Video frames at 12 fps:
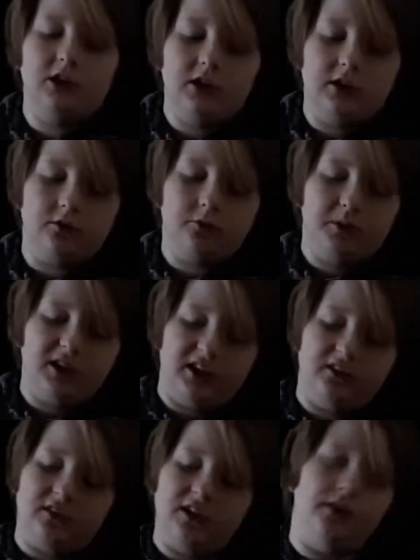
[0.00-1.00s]
and spring and
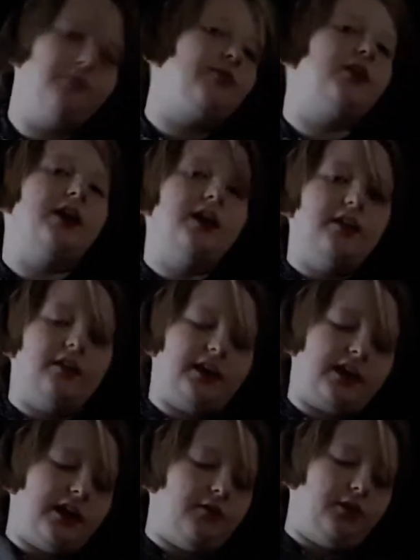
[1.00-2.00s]
stuff, they
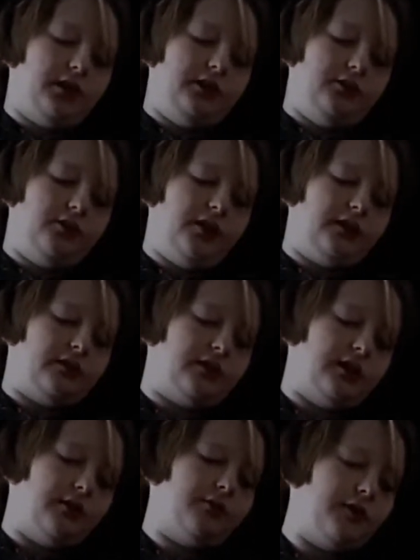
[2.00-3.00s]
can't really do that
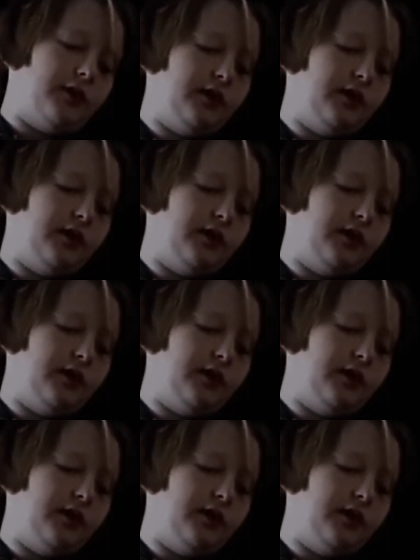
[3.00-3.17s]
stuff.